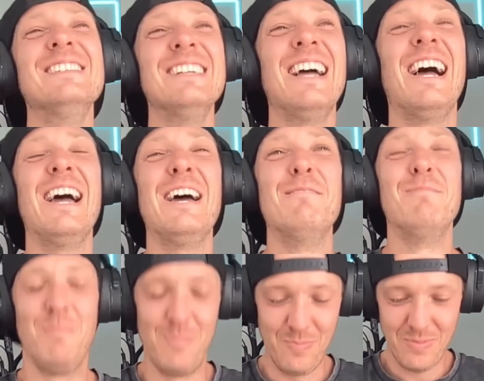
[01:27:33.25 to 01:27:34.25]

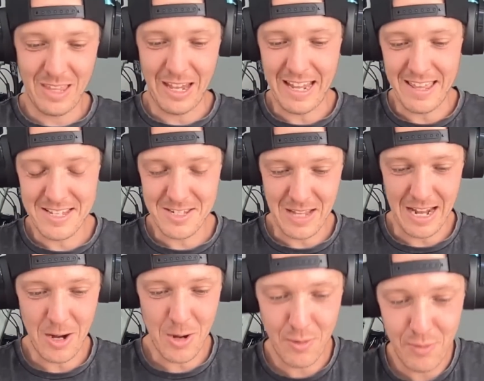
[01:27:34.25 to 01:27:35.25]
Okay, this is. I
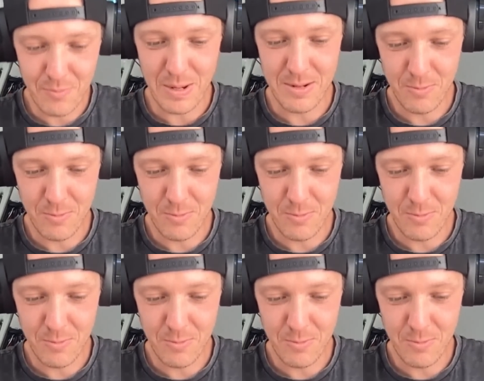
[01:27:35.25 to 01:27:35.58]
don't know if we've been.